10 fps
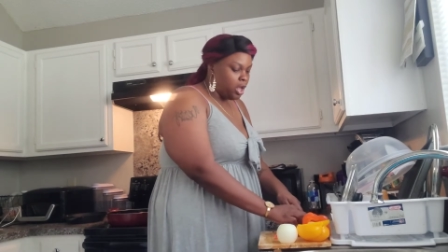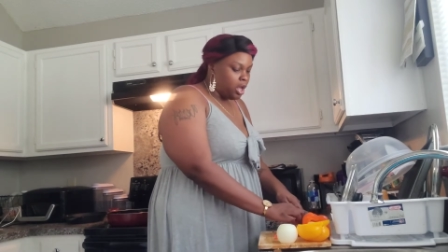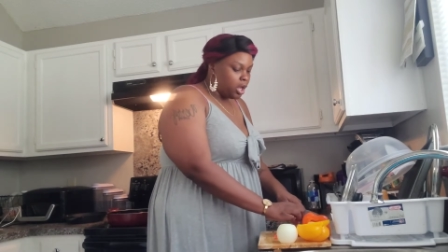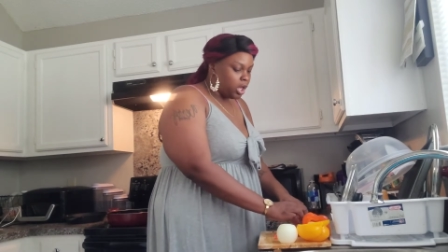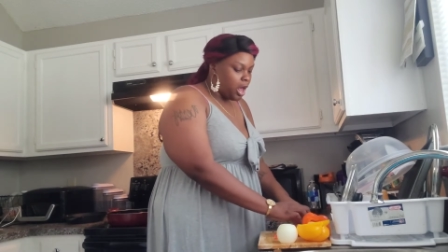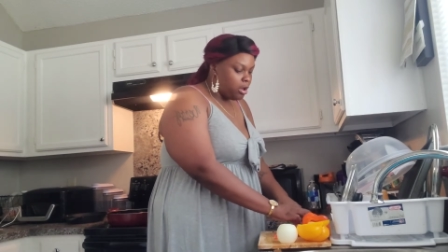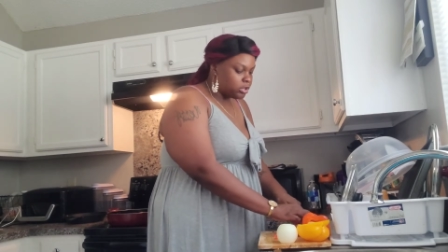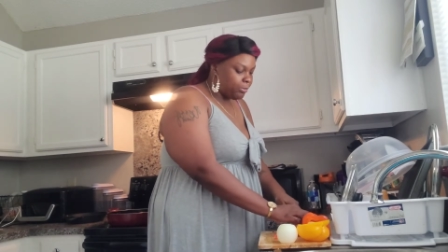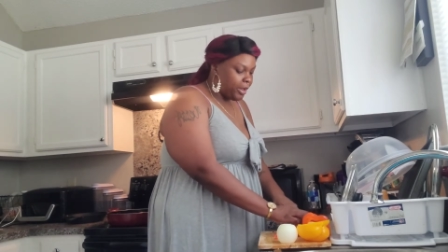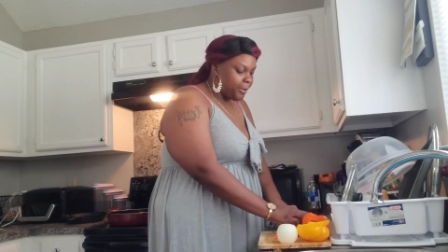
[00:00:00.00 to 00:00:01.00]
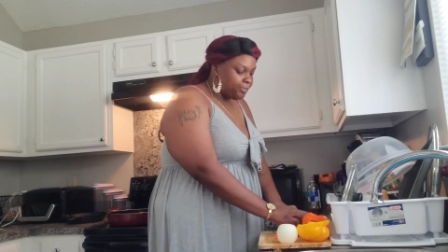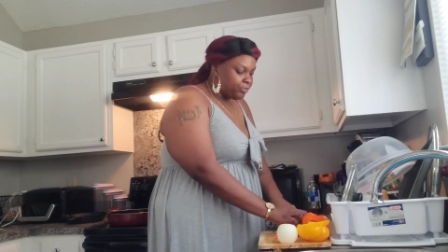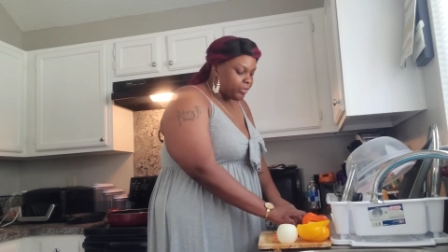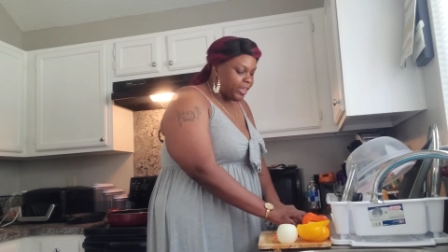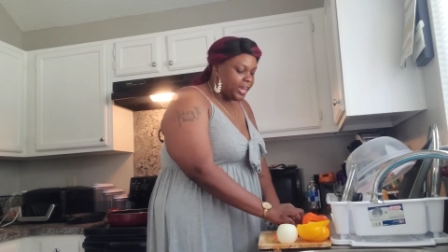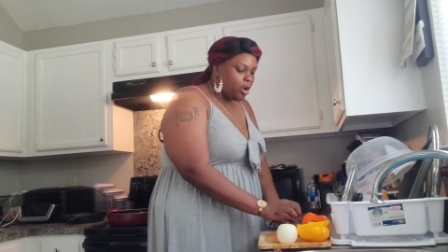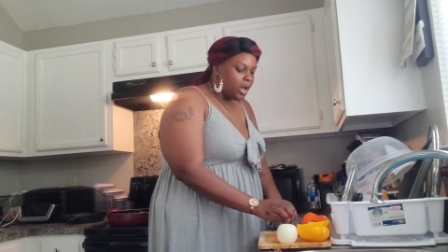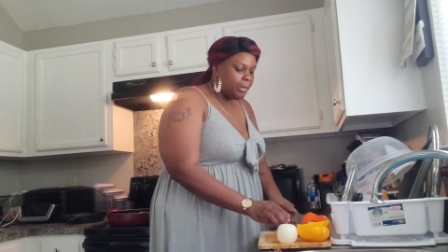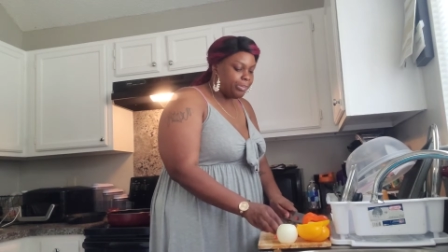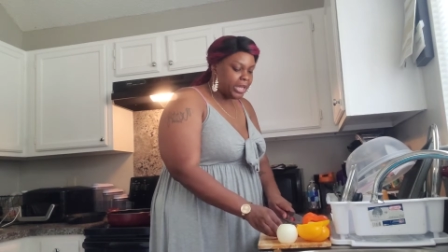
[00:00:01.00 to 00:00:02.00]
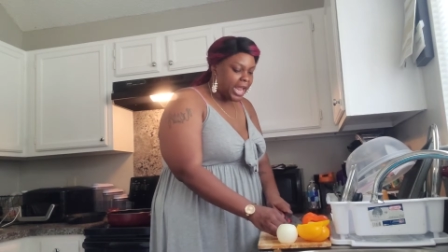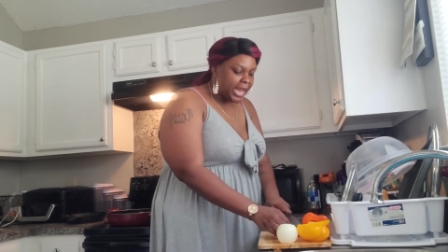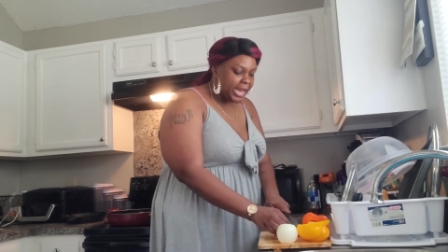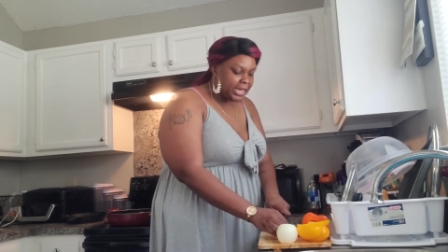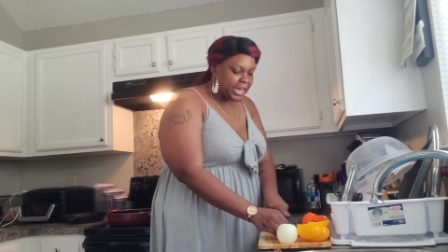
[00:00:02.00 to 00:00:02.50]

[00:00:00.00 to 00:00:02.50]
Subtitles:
clothes, but they don't complain,